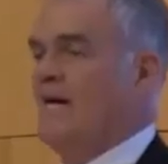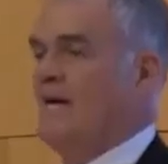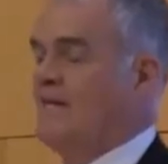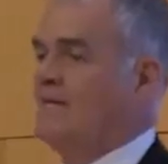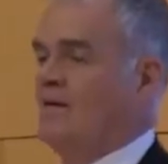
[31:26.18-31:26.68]

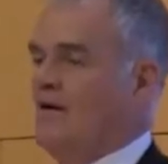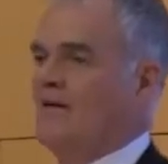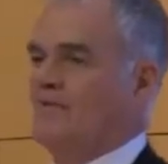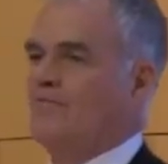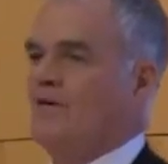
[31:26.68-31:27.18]
And a
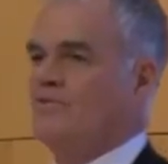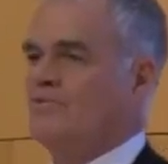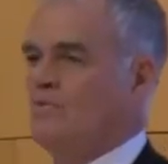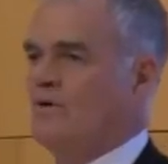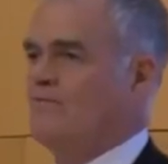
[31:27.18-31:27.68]
lot of the
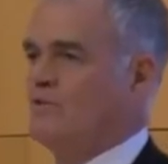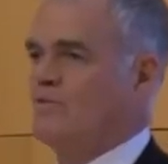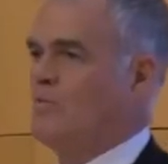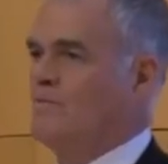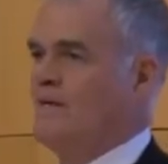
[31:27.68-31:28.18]
Russians, the
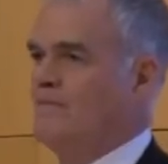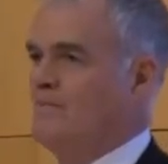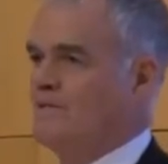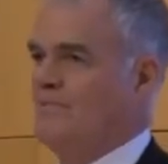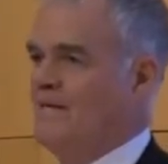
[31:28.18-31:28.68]
workforce, weren't making
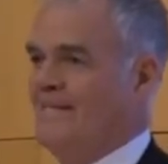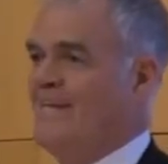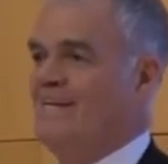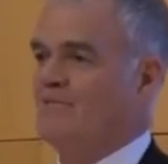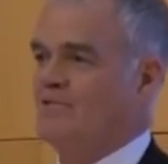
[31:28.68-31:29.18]
much money.
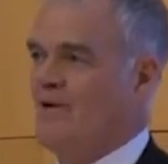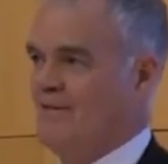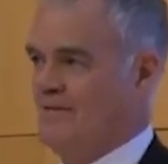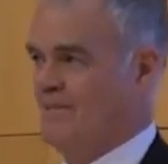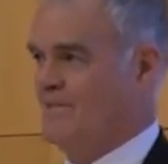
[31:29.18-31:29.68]
They never
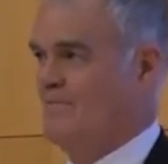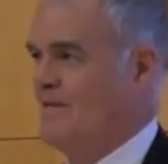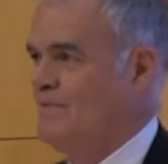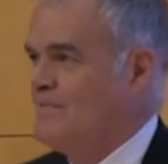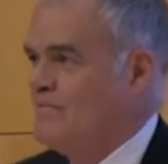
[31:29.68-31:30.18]
saw that much
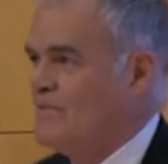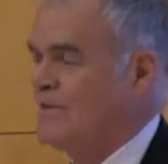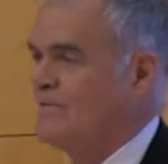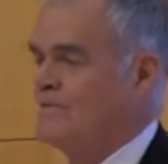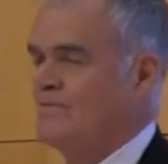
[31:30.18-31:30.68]
money before,
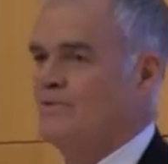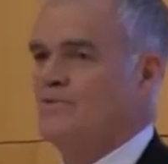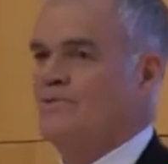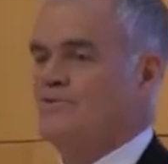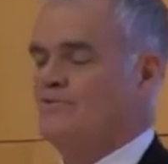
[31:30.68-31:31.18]
which
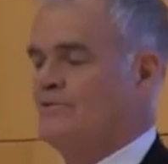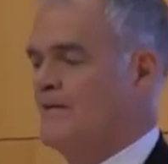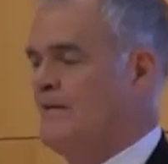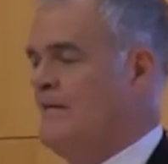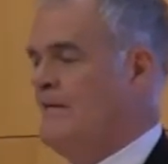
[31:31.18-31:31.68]
is
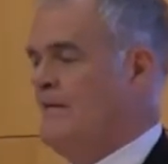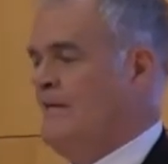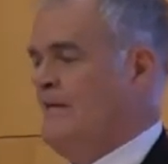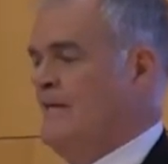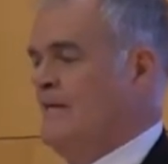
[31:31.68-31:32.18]
interesting.
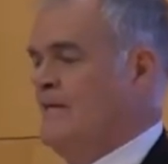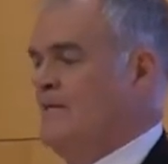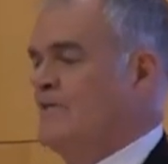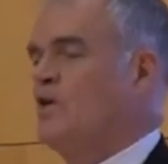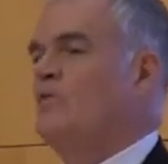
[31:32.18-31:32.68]

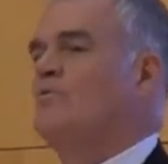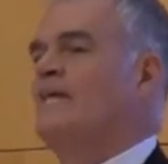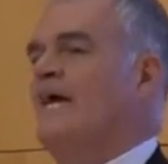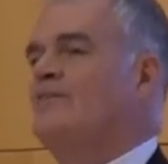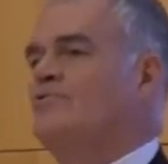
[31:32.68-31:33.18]
So
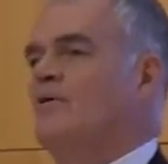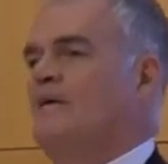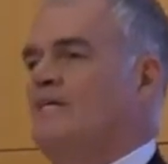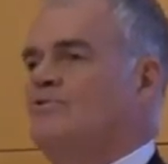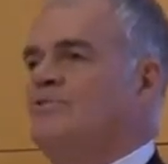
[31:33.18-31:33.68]
the HR
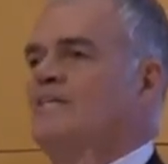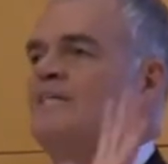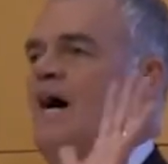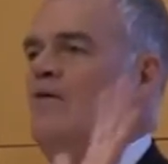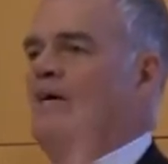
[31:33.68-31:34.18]
manager
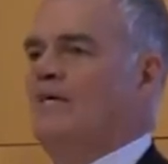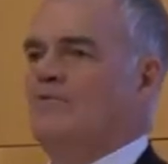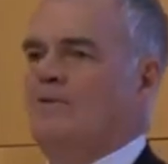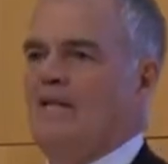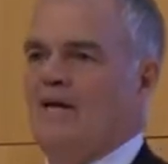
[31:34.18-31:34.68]
says, I'll
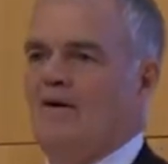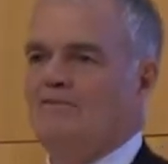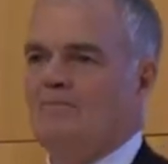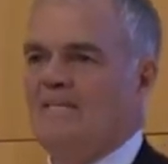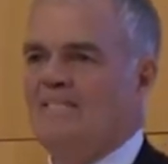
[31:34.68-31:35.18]
handle the
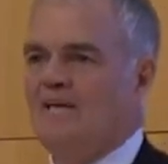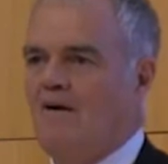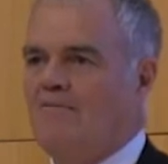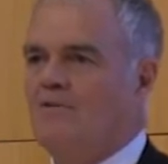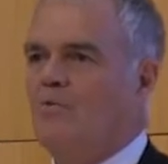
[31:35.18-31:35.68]
layoffs
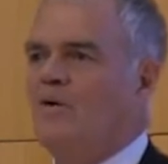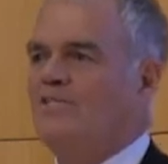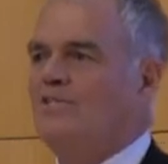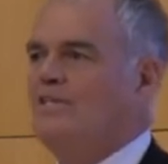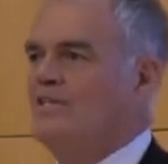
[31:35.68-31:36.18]
myself. And the
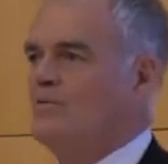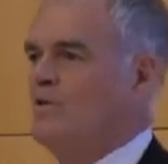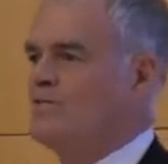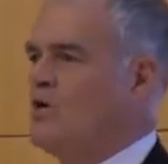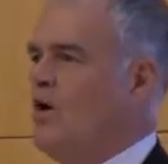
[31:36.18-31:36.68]
way she did it
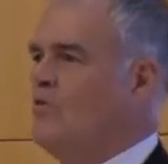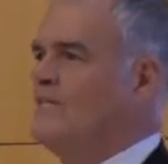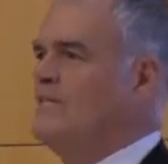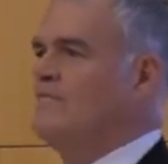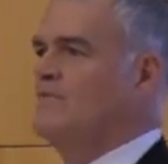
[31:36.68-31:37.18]
was call
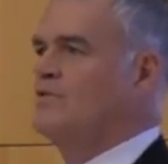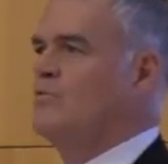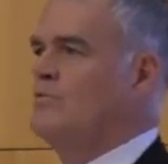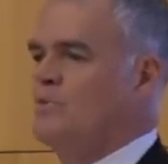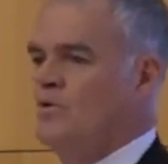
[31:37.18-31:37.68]
in
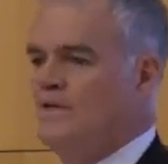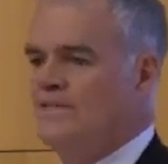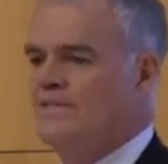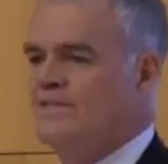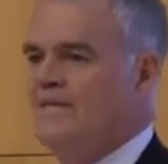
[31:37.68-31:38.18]
individual
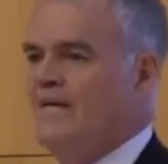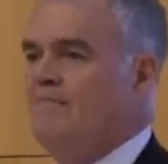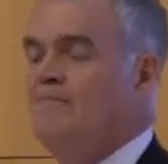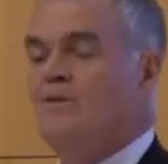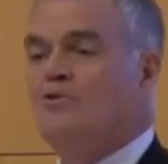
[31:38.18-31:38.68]
employees and
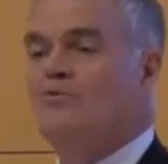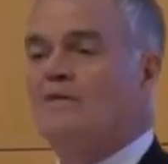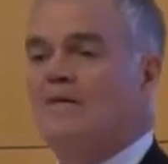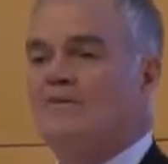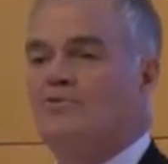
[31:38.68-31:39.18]
say, you
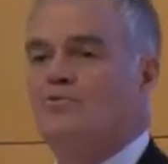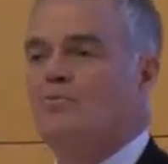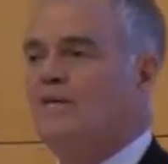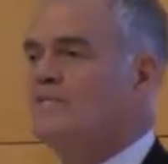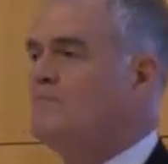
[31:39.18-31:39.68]
can get 2
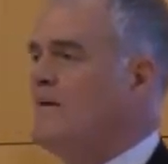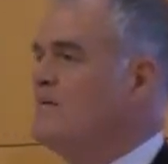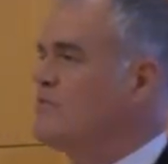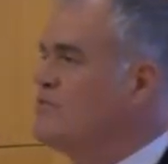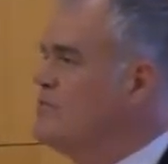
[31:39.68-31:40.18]
weeks'
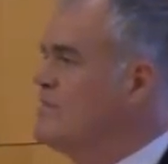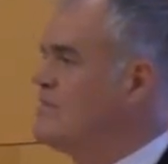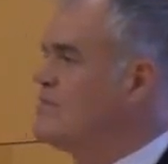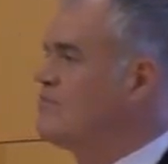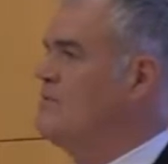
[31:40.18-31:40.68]
pay or you can
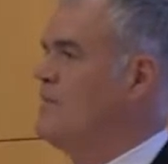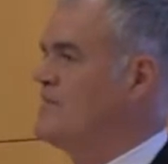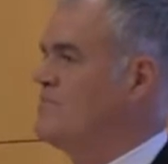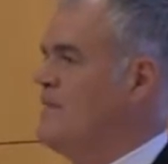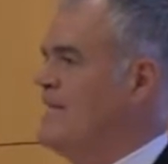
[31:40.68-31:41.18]
get 3
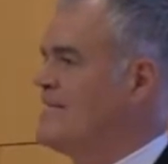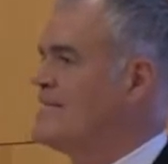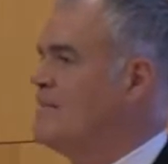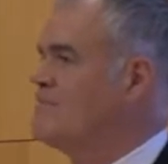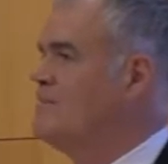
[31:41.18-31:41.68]
months' pay, and
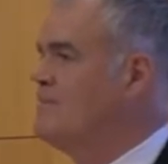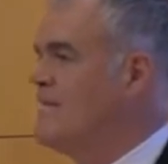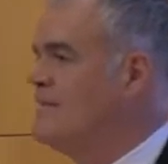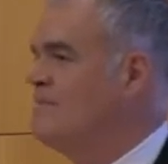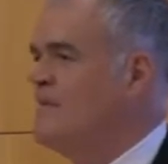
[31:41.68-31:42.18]
it's up to
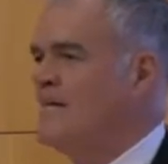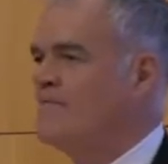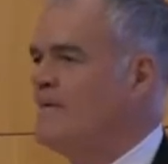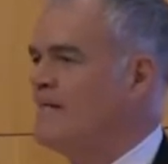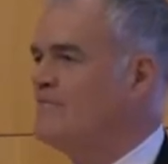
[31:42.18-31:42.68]
me.
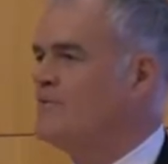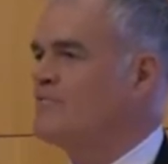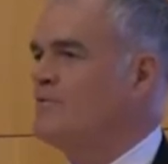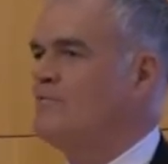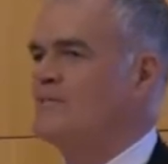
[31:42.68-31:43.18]
And if I give you
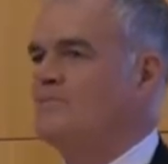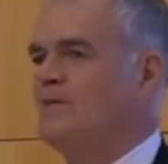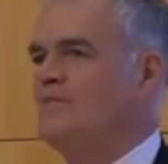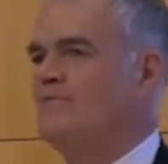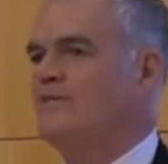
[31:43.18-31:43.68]
3 months'
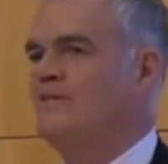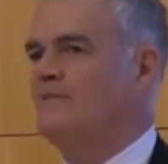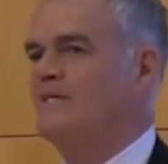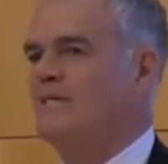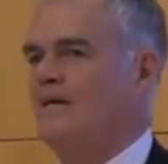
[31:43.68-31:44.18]
pay, you have to
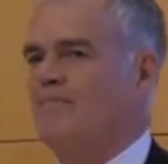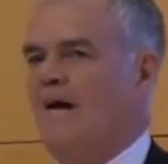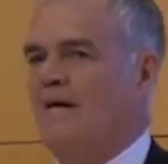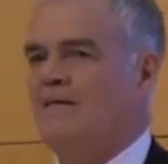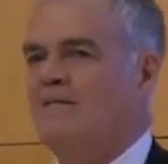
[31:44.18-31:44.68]
give me a
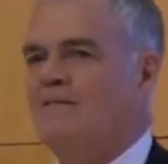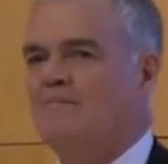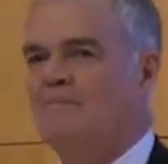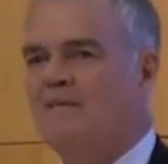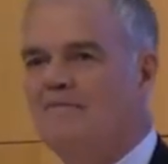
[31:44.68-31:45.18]
kickback.
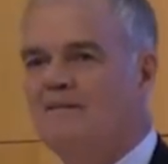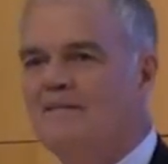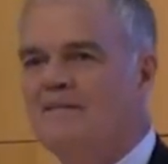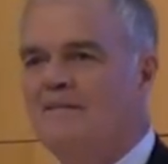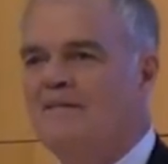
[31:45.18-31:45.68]
Believe
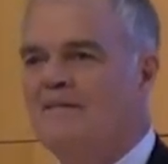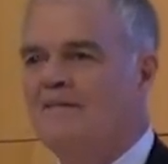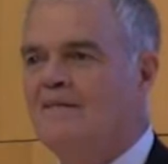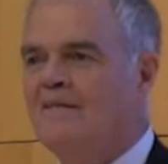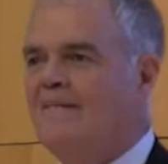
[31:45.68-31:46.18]
it?
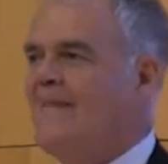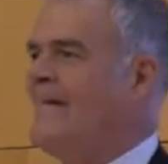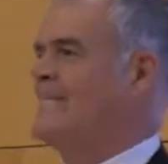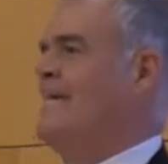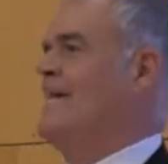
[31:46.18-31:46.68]

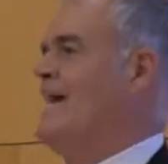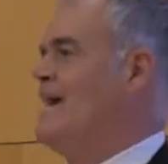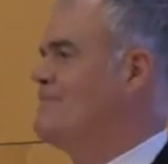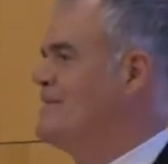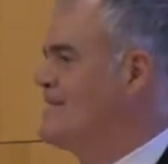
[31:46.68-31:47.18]
That can't
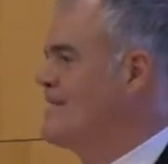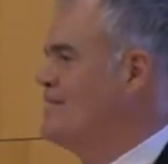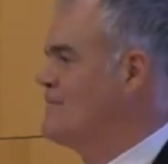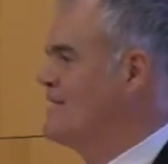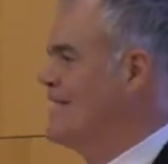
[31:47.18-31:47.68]
happen in a
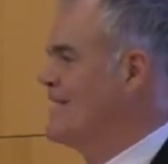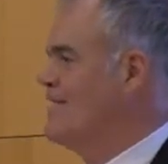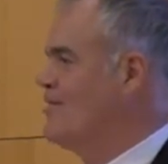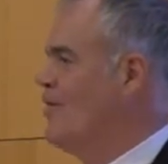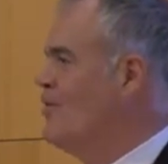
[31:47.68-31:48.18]
company like
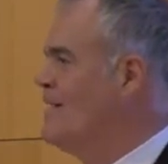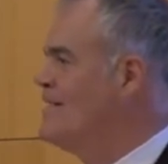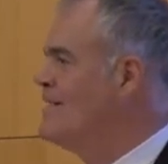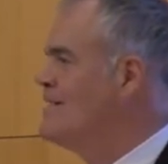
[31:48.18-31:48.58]
Alcoa.